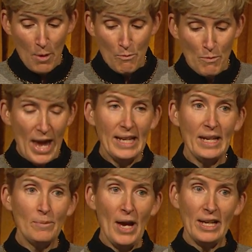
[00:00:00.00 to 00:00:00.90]

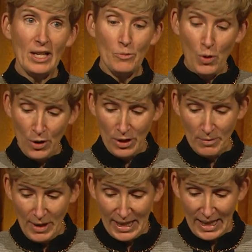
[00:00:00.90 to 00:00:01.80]
many, many important
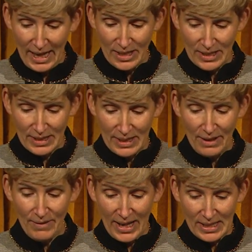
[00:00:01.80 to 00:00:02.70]
medications
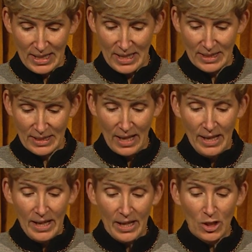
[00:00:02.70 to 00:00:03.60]
and vaccines,
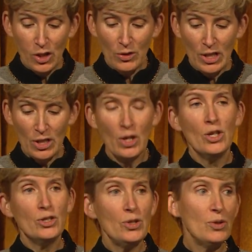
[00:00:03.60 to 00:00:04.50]
including
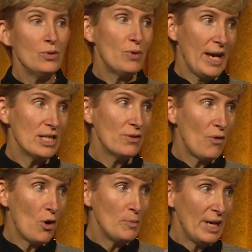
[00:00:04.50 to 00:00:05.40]
2
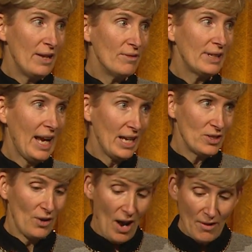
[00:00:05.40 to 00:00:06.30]
transformative
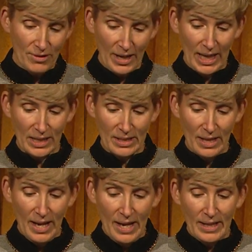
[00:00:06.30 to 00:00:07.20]
cancer offerings,
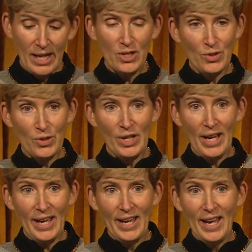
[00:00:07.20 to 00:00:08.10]

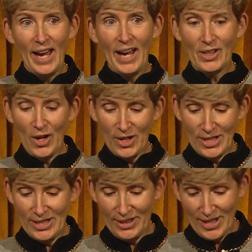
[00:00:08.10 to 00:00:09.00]
Keytruda and
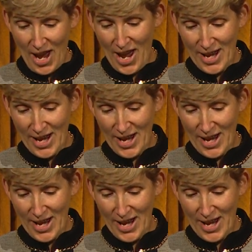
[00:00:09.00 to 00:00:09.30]
Gardasil 9.